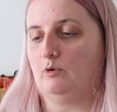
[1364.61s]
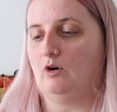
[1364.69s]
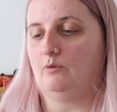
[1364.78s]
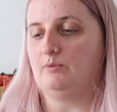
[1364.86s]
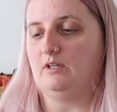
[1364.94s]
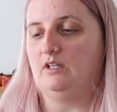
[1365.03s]

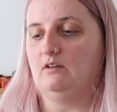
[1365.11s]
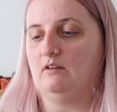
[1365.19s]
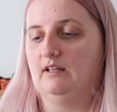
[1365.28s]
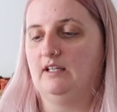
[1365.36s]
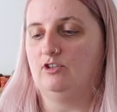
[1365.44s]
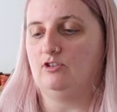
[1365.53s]
pop that you
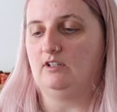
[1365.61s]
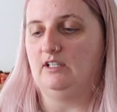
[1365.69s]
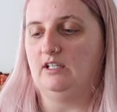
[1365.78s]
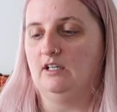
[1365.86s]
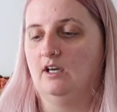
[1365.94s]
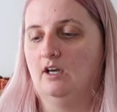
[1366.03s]
can
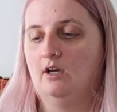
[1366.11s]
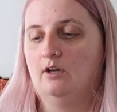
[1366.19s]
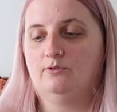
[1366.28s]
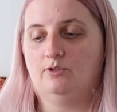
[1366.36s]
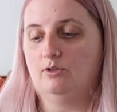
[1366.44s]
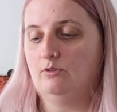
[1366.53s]
literally
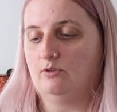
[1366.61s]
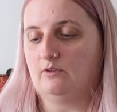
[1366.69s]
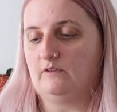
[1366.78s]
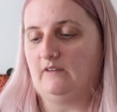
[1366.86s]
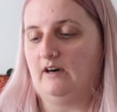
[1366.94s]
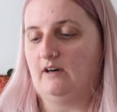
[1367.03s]
do
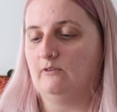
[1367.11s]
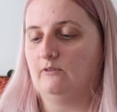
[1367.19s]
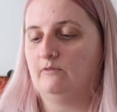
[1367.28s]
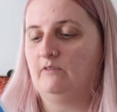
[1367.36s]
yourself.